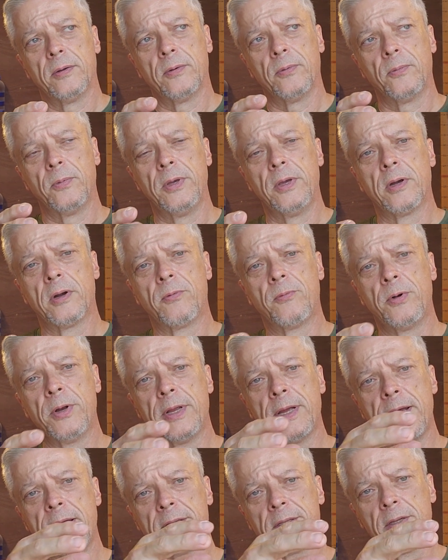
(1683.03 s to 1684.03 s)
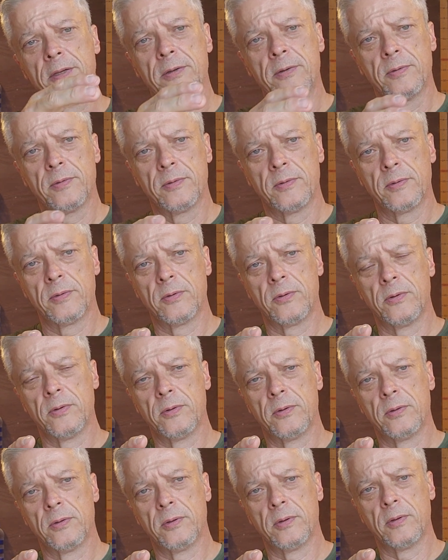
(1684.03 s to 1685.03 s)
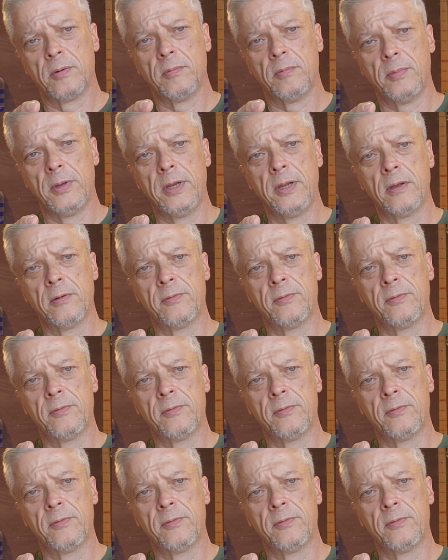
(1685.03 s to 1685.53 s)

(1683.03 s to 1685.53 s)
we are reacting. Many